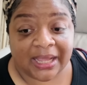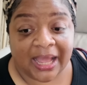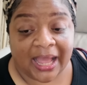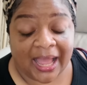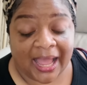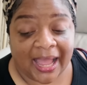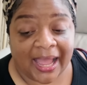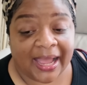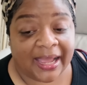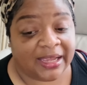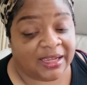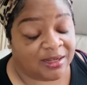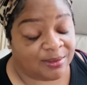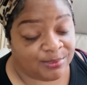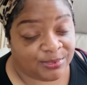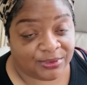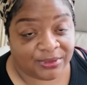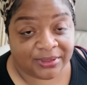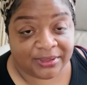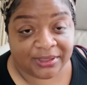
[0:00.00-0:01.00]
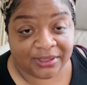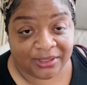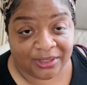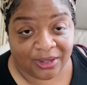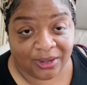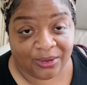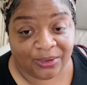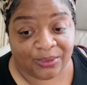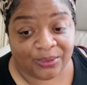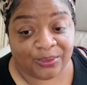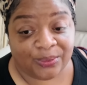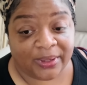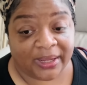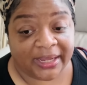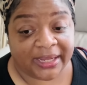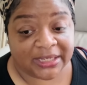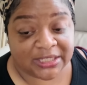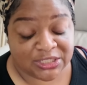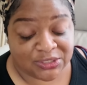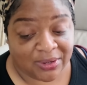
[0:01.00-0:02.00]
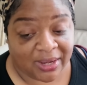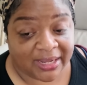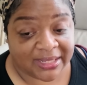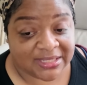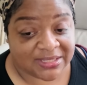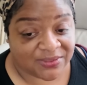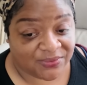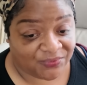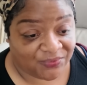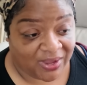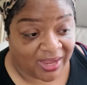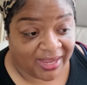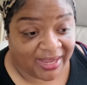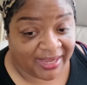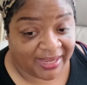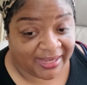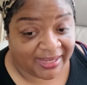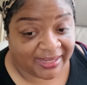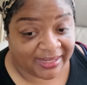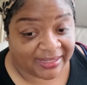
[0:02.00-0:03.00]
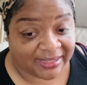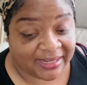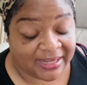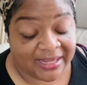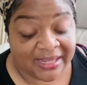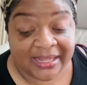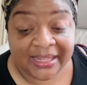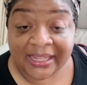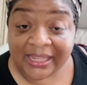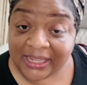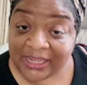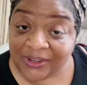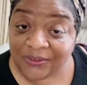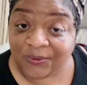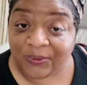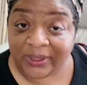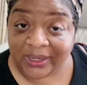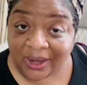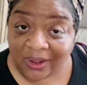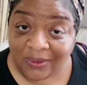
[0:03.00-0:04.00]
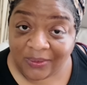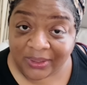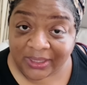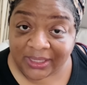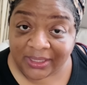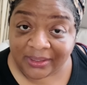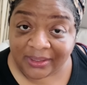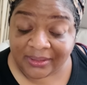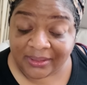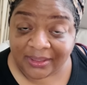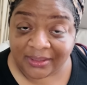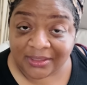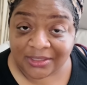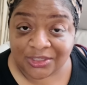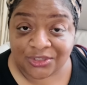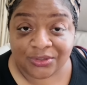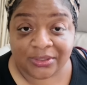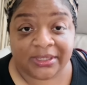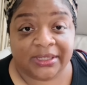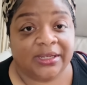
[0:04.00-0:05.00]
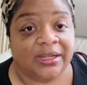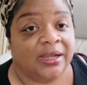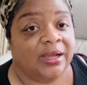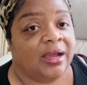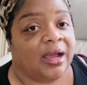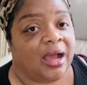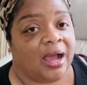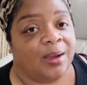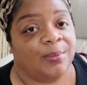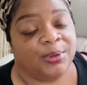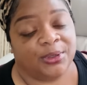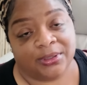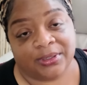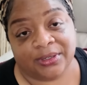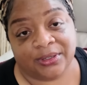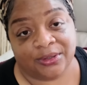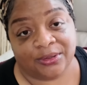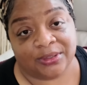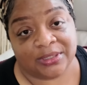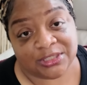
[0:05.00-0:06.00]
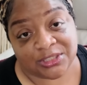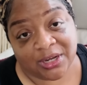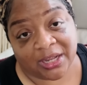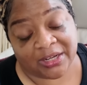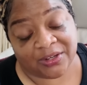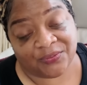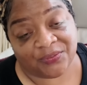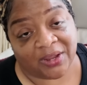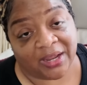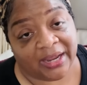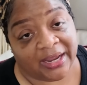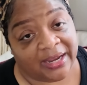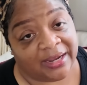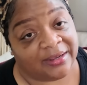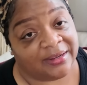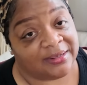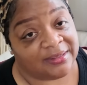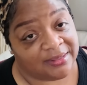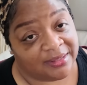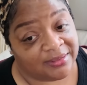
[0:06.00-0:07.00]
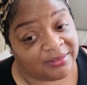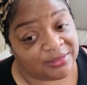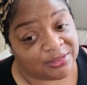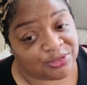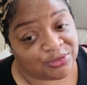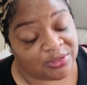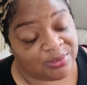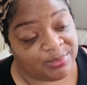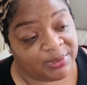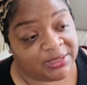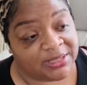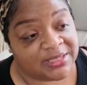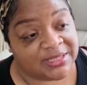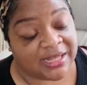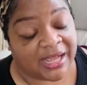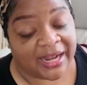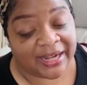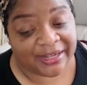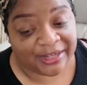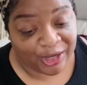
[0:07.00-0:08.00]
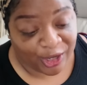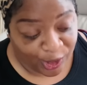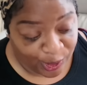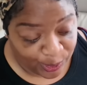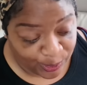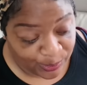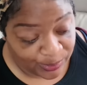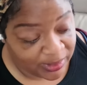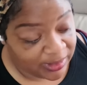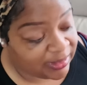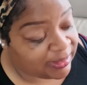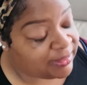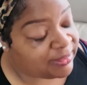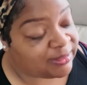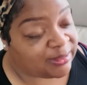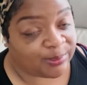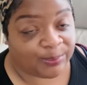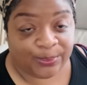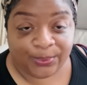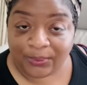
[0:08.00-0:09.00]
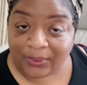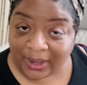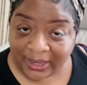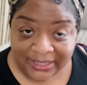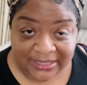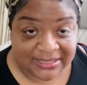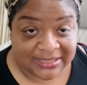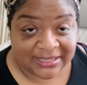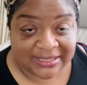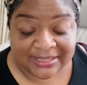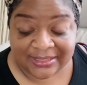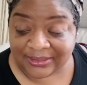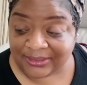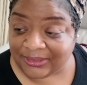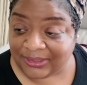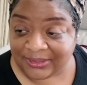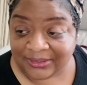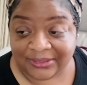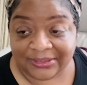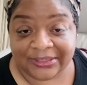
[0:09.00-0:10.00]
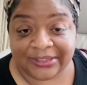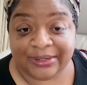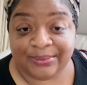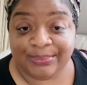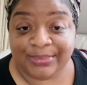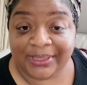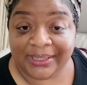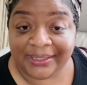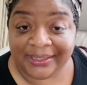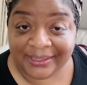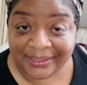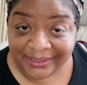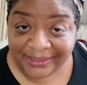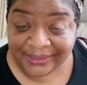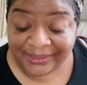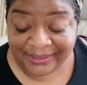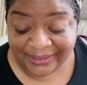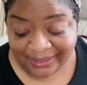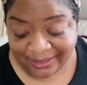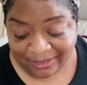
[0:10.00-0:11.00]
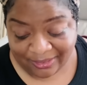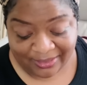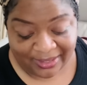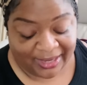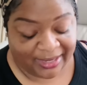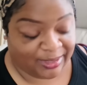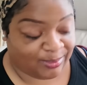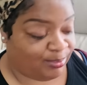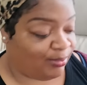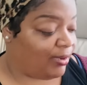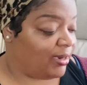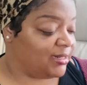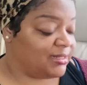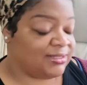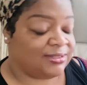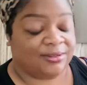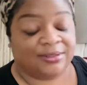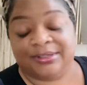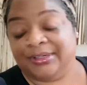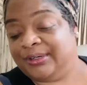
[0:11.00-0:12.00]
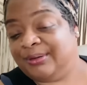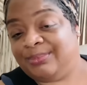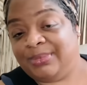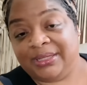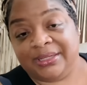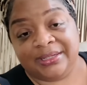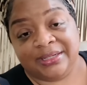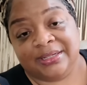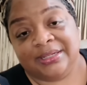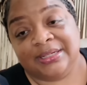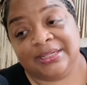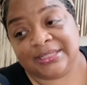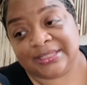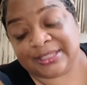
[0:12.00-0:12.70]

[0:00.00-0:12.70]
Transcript: I am going to go and try to find, if we don't get another tree, I'm going to go and try to find another tree because I know the prices are going to be good. Okay, the prices are going to be good.